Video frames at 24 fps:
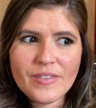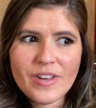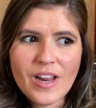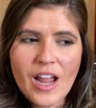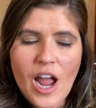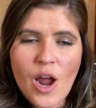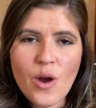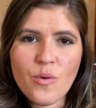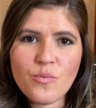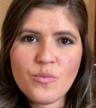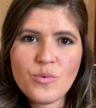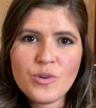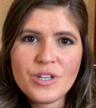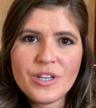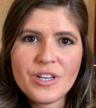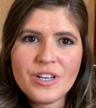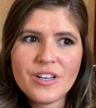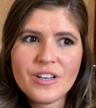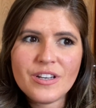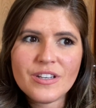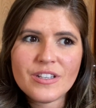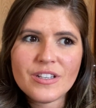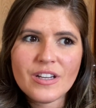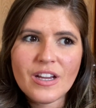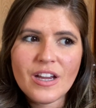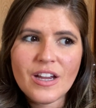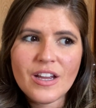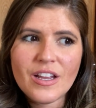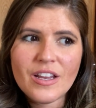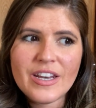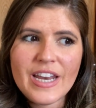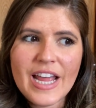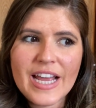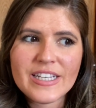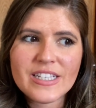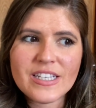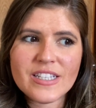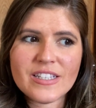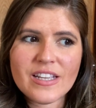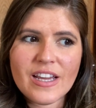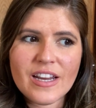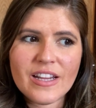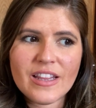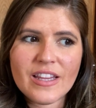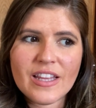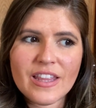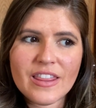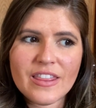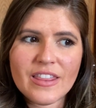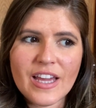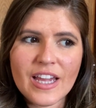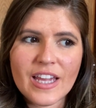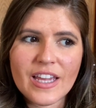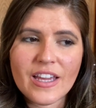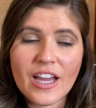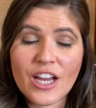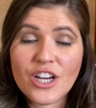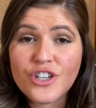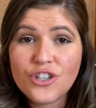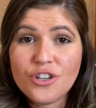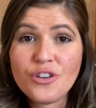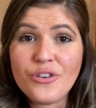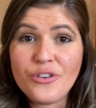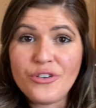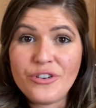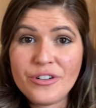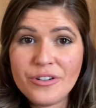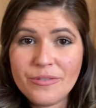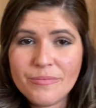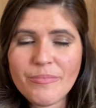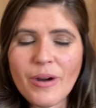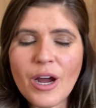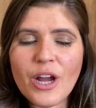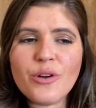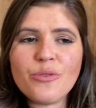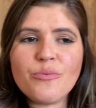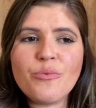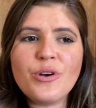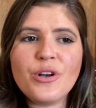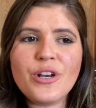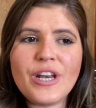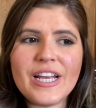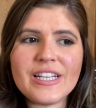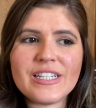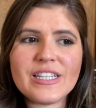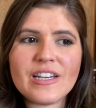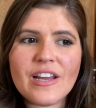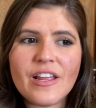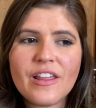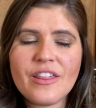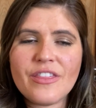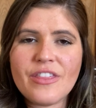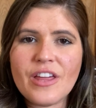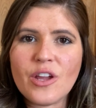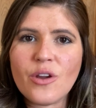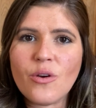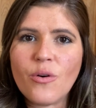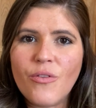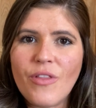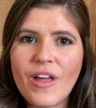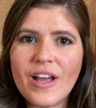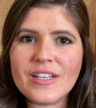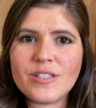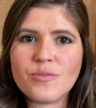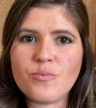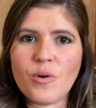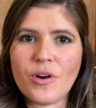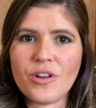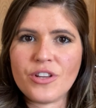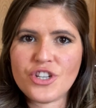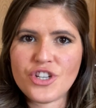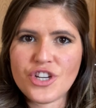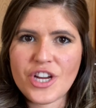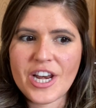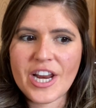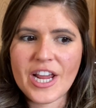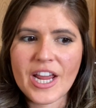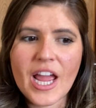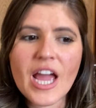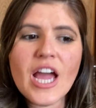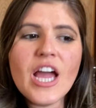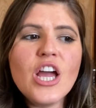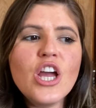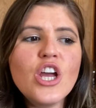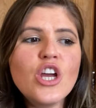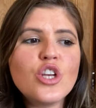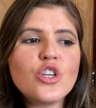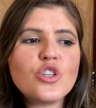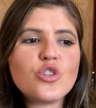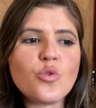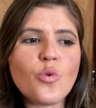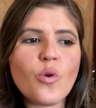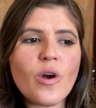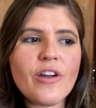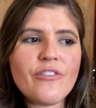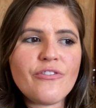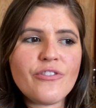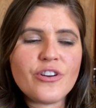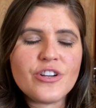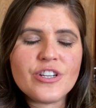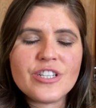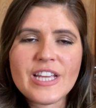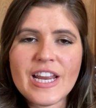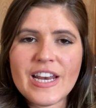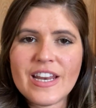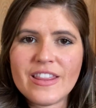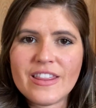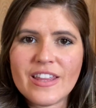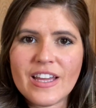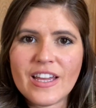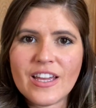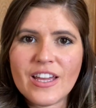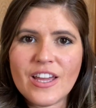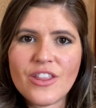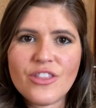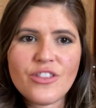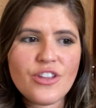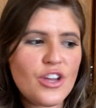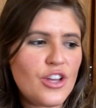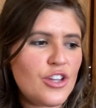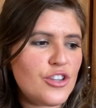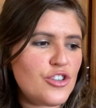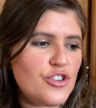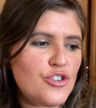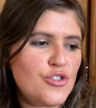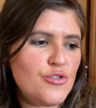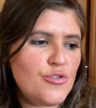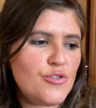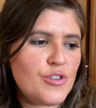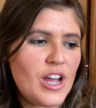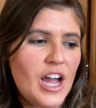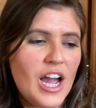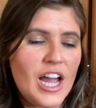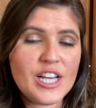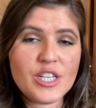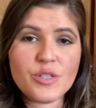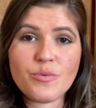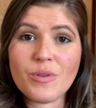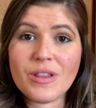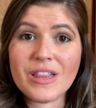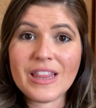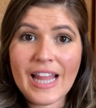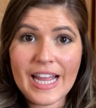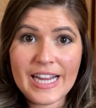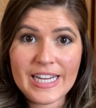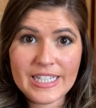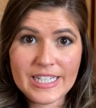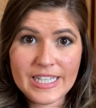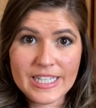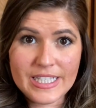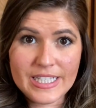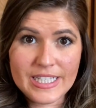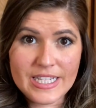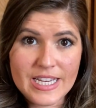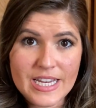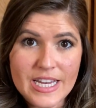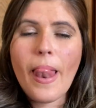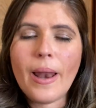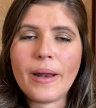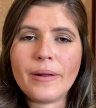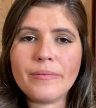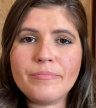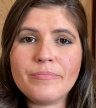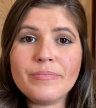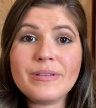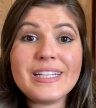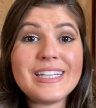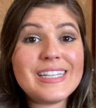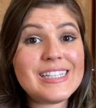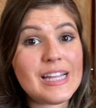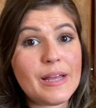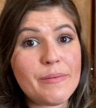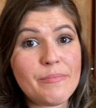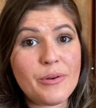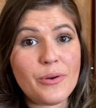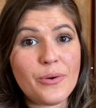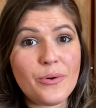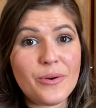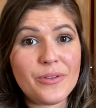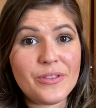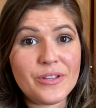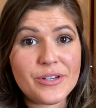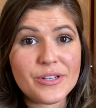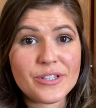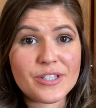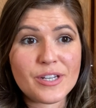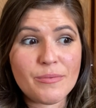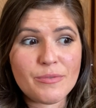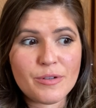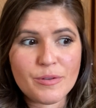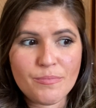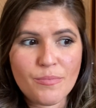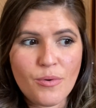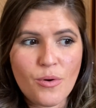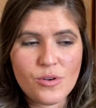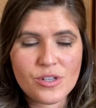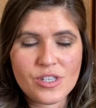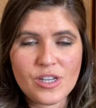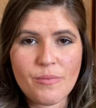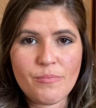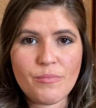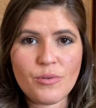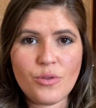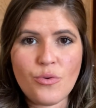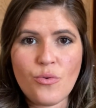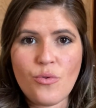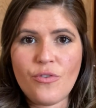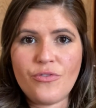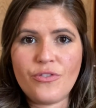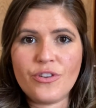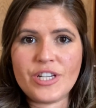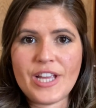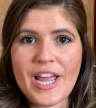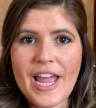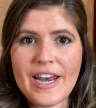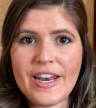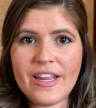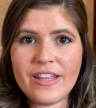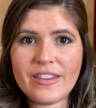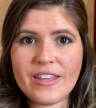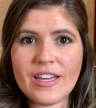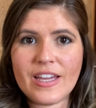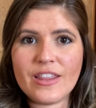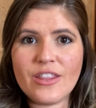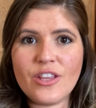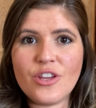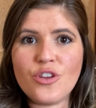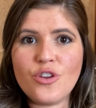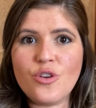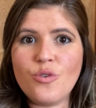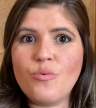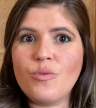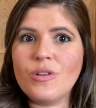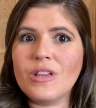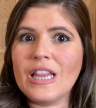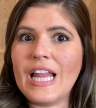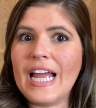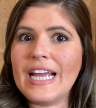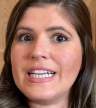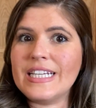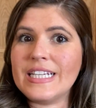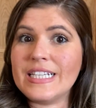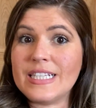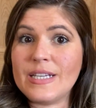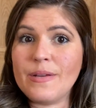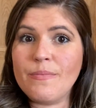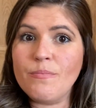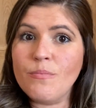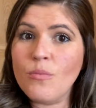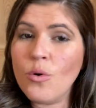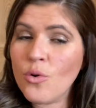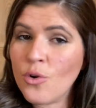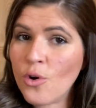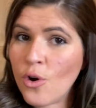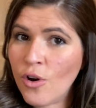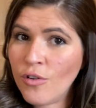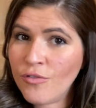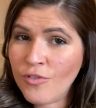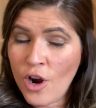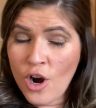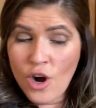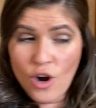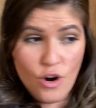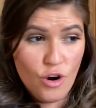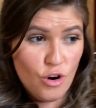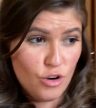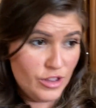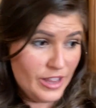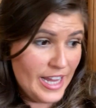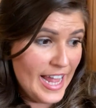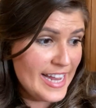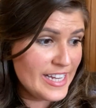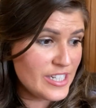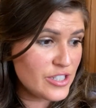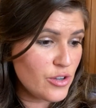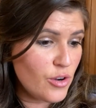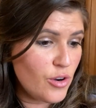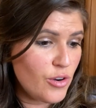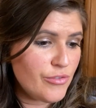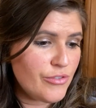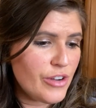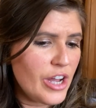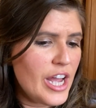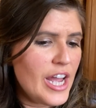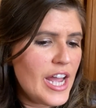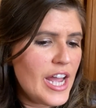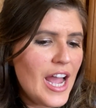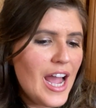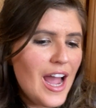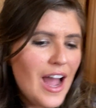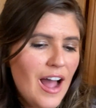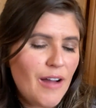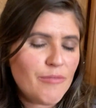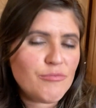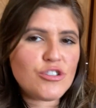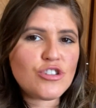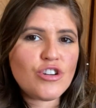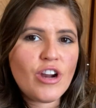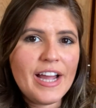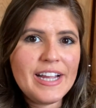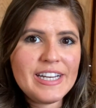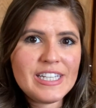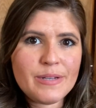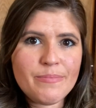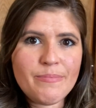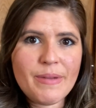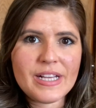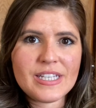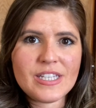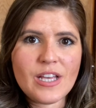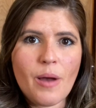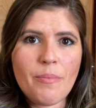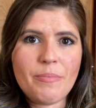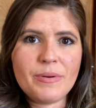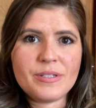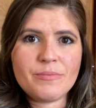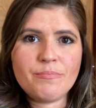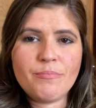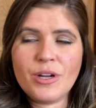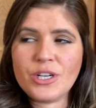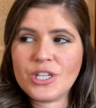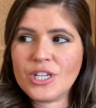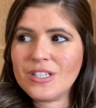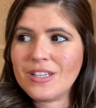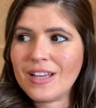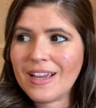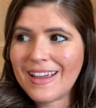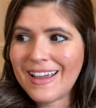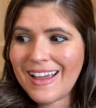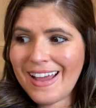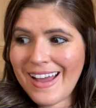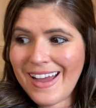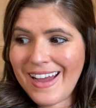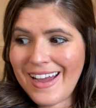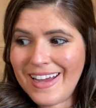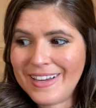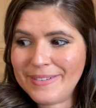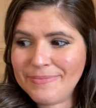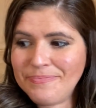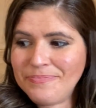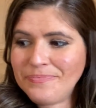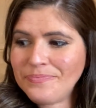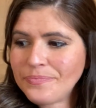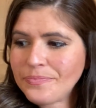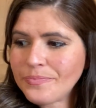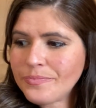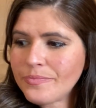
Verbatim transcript: I wouldn't necessarily think I should, but I wouldn't necessarily think, oh, that's worth sharing. So if there's anything that you guys would like to see, uh, please let me know in the description box down below. If there's anything that you would like to see more of or less of, I'm trying to mix it up as much as I can.